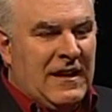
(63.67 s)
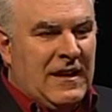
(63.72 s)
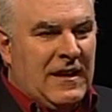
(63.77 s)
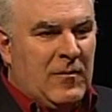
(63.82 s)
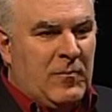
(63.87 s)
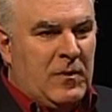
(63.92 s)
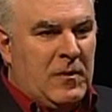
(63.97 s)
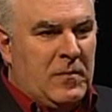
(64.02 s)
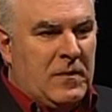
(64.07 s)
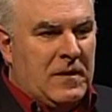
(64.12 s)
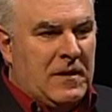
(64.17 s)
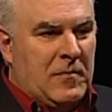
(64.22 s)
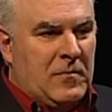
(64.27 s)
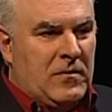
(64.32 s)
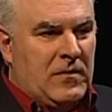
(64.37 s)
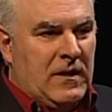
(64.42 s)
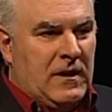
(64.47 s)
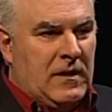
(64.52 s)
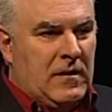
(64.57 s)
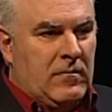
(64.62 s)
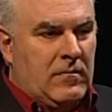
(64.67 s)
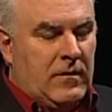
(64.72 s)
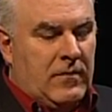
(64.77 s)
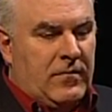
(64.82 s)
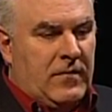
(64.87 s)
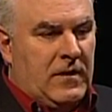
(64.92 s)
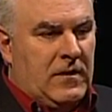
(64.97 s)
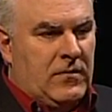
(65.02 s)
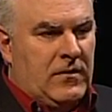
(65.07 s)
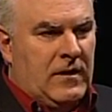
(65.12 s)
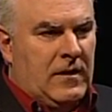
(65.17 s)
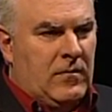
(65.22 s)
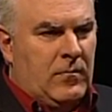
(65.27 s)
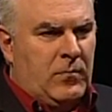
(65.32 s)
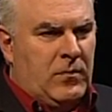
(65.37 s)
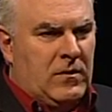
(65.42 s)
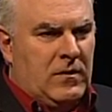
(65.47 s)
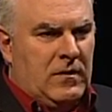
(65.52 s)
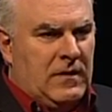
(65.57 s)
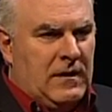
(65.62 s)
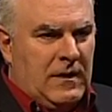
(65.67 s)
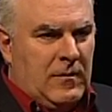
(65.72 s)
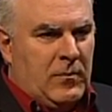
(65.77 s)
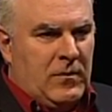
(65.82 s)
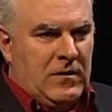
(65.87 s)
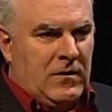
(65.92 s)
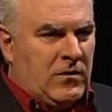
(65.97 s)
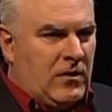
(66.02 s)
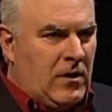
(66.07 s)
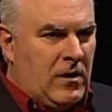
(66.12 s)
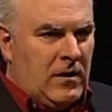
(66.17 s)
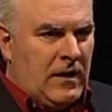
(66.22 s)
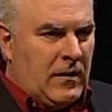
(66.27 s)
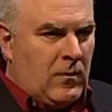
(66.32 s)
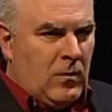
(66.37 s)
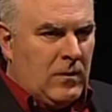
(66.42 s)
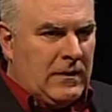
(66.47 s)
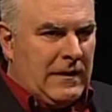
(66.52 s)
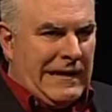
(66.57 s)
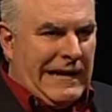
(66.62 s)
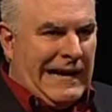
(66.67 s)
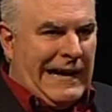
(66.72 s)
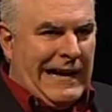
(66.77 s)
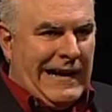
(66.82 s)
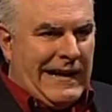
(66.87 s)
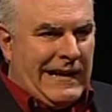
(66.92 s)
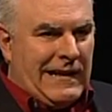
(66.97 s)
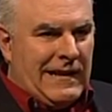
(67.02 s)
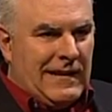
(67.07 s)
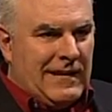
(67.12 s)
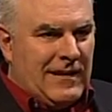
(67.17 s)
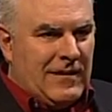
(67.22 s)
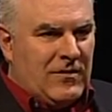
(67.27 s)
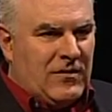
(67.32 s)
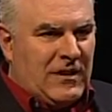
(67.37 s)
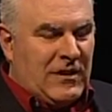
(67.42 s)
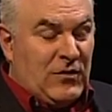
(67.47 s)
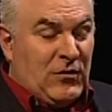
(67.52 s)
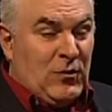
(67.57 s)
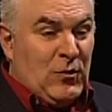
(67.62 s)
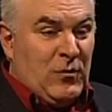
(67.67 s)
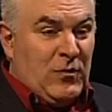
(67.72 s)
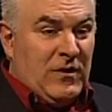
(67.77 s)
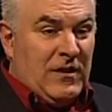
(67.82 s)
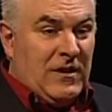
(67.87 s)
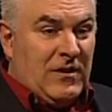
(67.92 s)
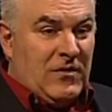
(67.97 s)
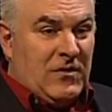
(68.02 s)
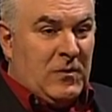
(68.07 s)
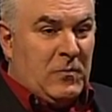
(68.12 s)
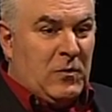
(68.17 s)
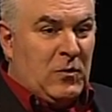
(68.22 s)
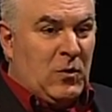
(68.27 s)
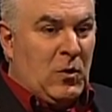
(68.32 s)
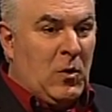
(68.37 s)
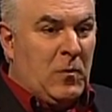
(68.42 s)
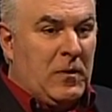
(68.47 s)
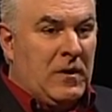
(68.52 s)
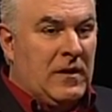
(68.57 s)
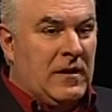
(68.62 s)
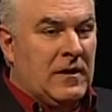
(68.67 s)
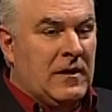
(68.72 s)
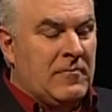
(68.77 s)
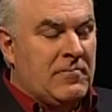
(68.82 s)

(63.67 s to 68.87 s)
And people kept saying, my friends saying, put, you got to put this all in like one guide. That was like a souvenir, someone told me.